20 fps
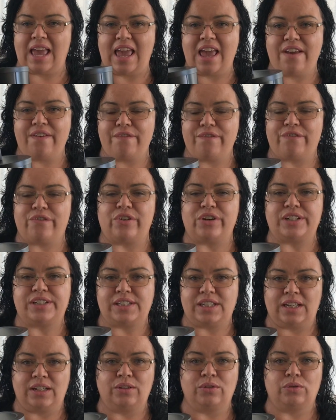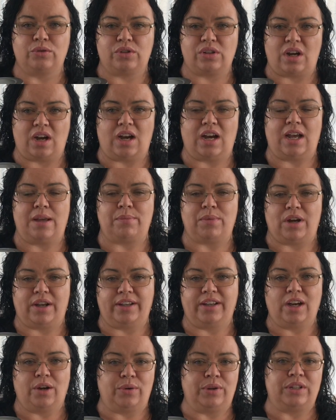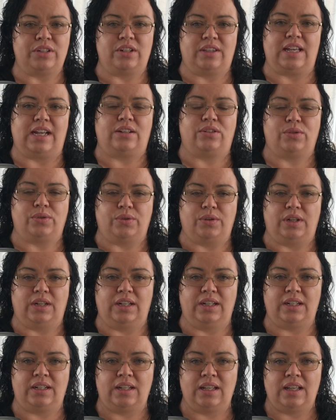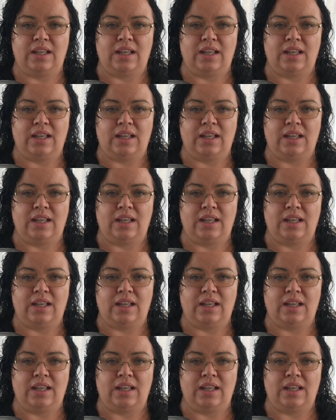Every single time I go into that toilet,